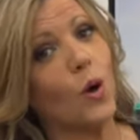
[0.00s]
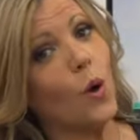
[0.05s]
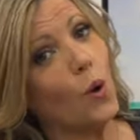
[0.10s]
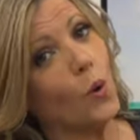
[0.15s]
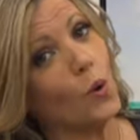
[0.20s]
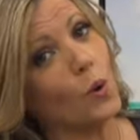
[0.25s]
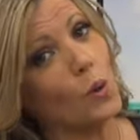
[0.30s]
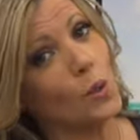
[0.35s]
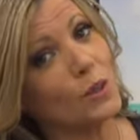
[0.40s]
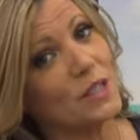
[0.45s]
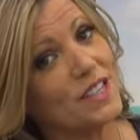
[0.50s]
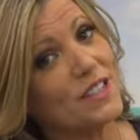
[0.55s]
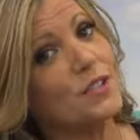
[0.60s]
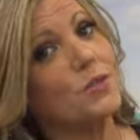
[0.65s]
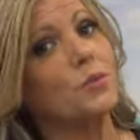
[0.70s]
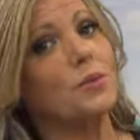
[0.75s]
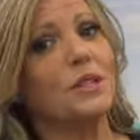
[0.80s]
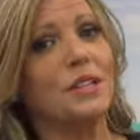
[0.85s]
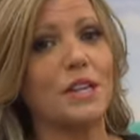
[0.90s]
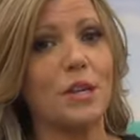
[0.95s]
cold is
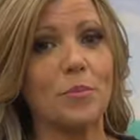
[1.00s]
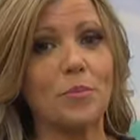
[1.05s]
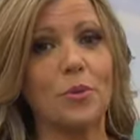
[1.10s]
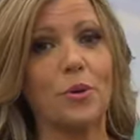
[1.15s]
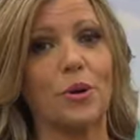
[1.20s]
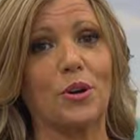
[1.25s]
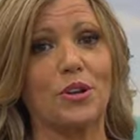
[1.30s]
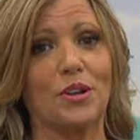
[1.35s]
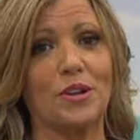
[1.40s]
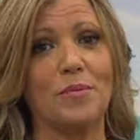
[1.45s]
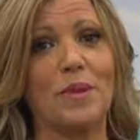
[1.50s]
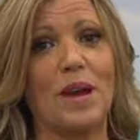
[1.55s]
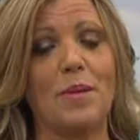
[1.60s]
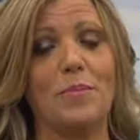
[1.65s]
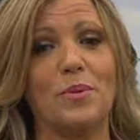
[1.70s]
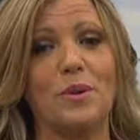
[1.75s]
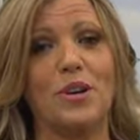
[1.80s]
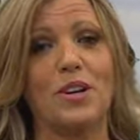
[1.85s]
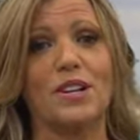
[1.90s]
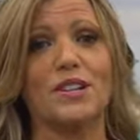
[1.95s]
really important in my
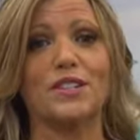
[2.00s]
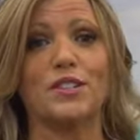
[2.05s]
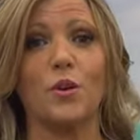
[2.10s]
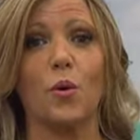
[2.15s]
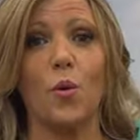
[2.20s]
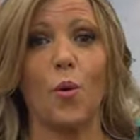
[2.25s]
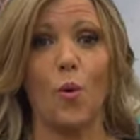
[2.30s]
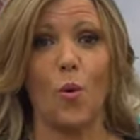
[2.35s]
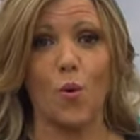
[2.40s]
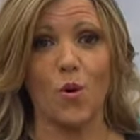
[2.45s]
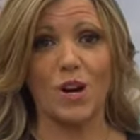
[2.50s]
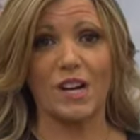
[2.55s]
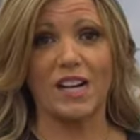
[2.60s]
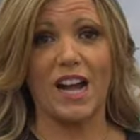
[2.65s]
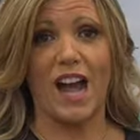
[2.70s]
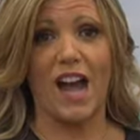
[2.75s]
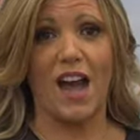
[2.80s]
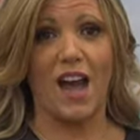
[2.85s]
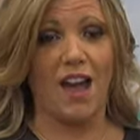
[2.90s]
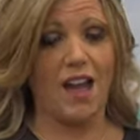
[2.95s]
book. So
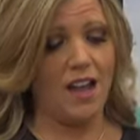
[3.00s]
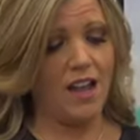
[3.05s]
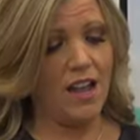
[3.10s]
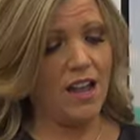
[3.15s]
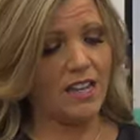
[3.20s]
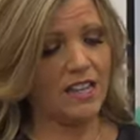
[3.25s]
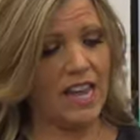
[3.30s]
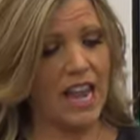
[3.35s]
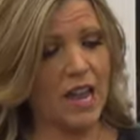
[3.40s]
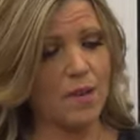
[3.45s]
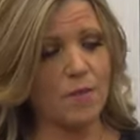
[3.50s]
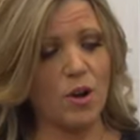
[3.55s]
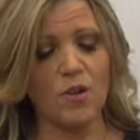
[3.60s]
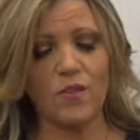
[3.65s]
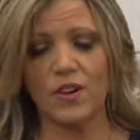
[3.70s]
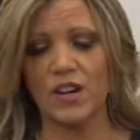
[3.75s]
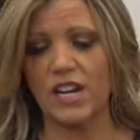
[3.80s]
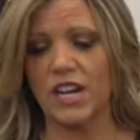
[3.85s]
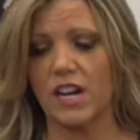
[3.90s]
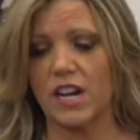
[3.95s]
Orca came
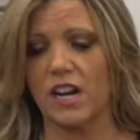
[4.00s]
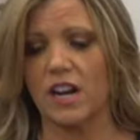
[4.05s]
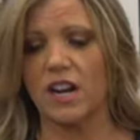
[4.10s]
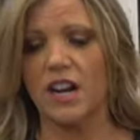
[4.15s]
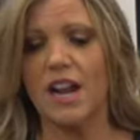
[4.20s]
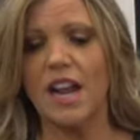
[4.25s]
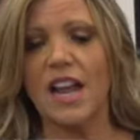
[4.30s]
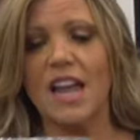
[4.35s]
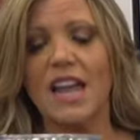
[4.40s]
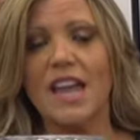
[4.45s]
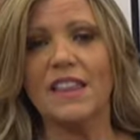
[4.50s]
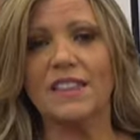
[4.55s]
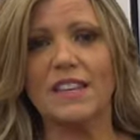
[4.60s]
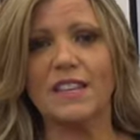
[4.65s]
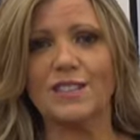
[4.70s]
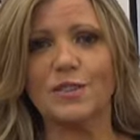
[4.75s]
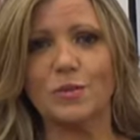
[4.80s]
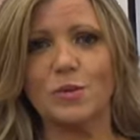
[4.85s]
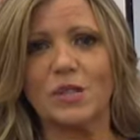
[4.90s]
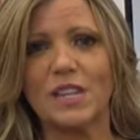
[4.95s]
over here.
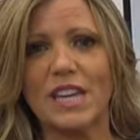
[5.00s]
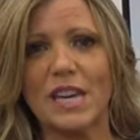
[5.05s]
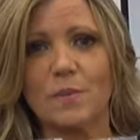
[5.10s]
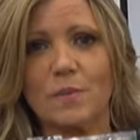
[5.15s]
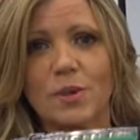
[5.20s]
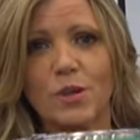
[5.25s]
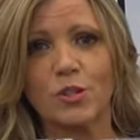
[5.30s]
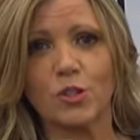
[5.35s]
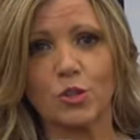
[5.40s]
This will keep your